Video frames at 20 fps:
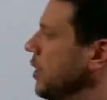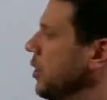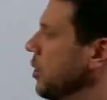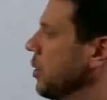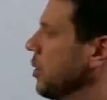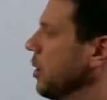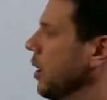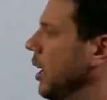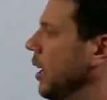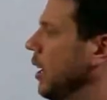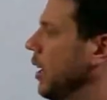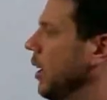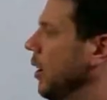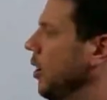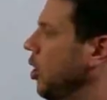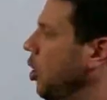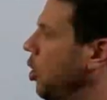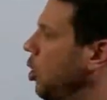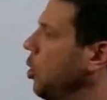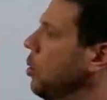your
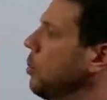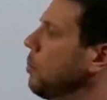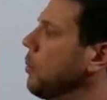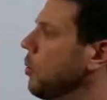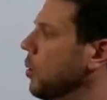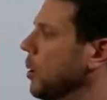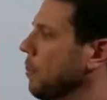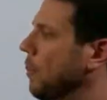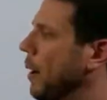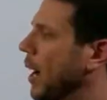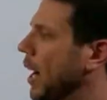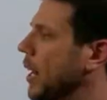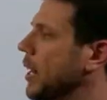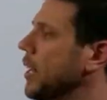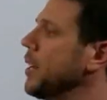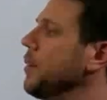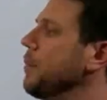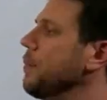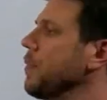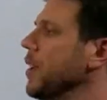home or
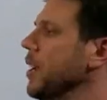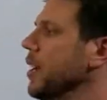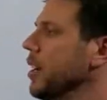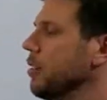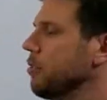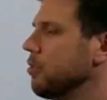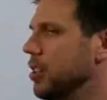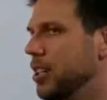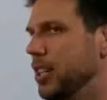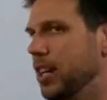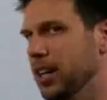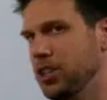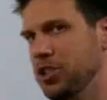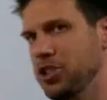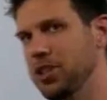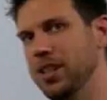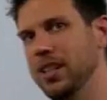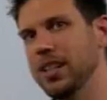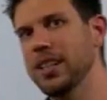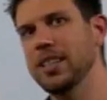body.
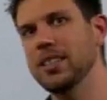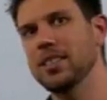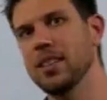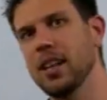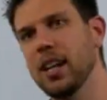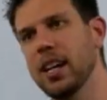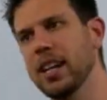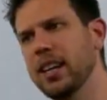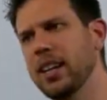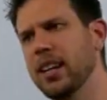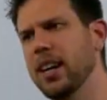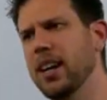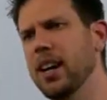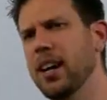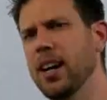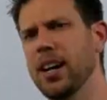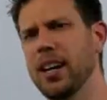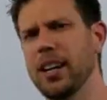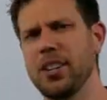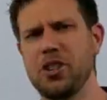Reduction is like
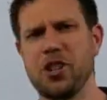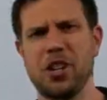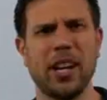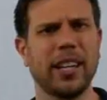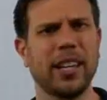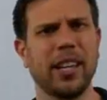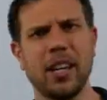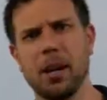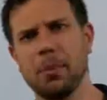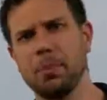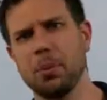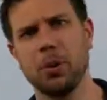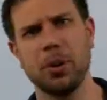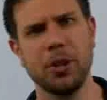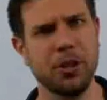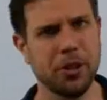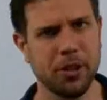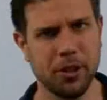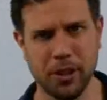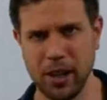checking up on
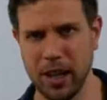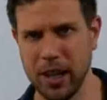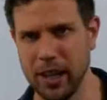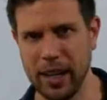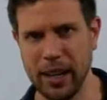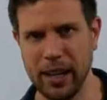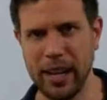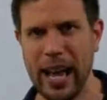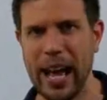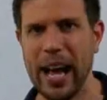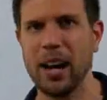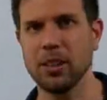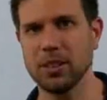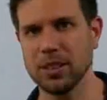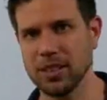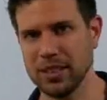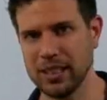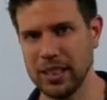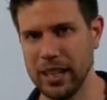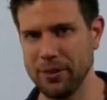your
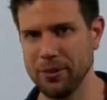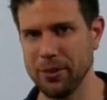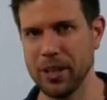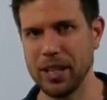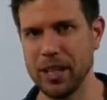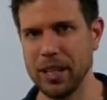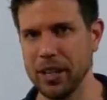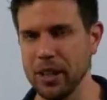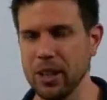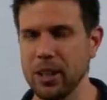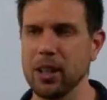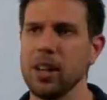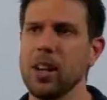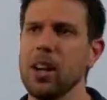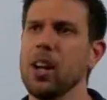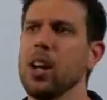house every year.